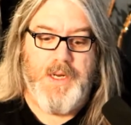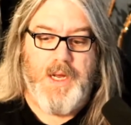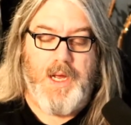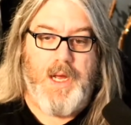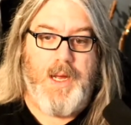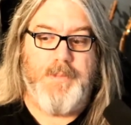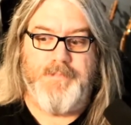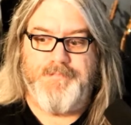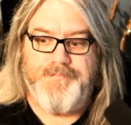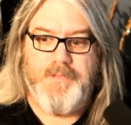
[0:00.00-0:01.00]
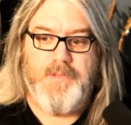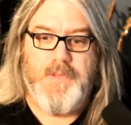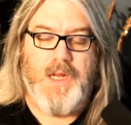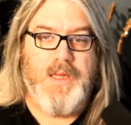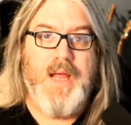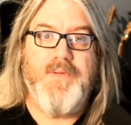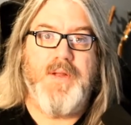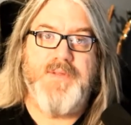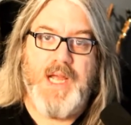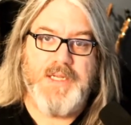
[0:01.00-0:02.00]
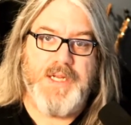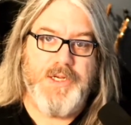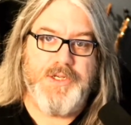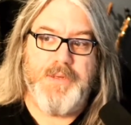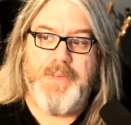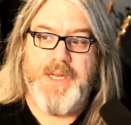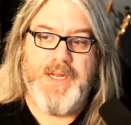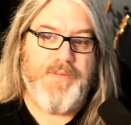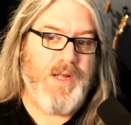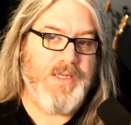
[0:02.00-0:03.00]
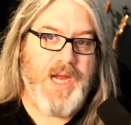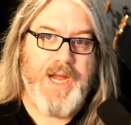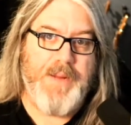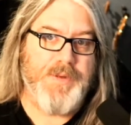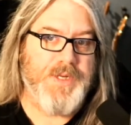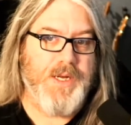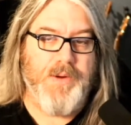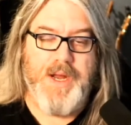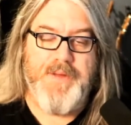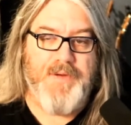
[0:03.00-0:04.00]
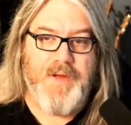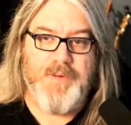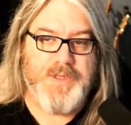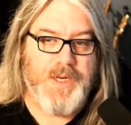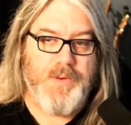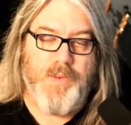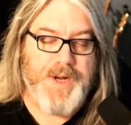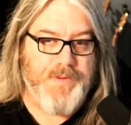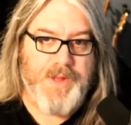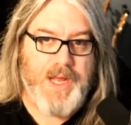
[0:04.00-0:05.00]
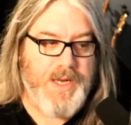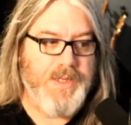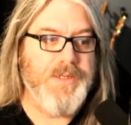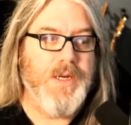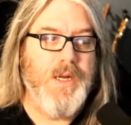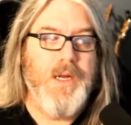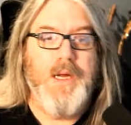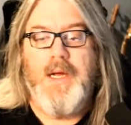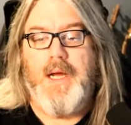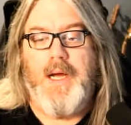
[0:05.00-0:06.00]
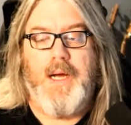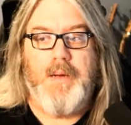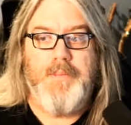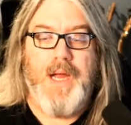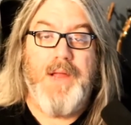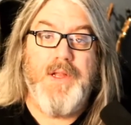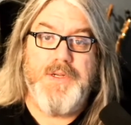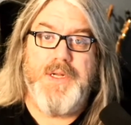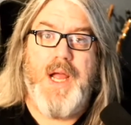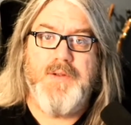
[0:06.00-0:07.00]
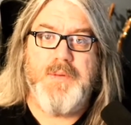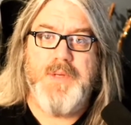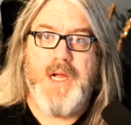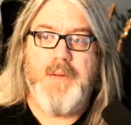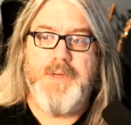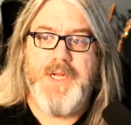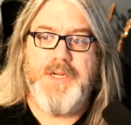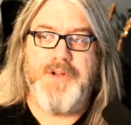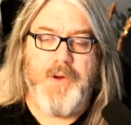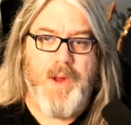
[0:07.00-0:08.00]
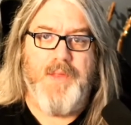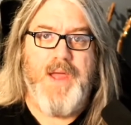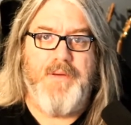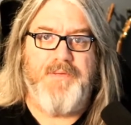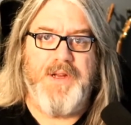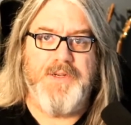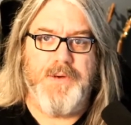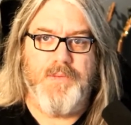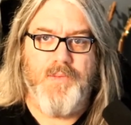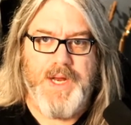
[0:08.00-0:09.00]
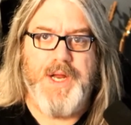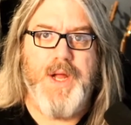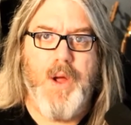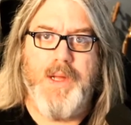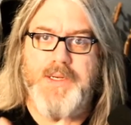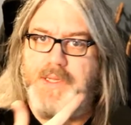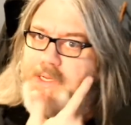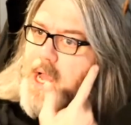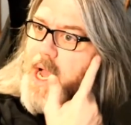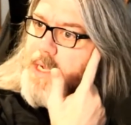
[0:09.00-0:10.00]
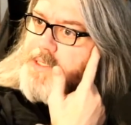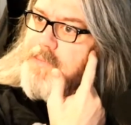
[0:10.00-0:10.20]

um, level of testing should be, if that's 80% or 85%, whatever that is. Um, and they should have some documentation around that feature ready to go into the docs.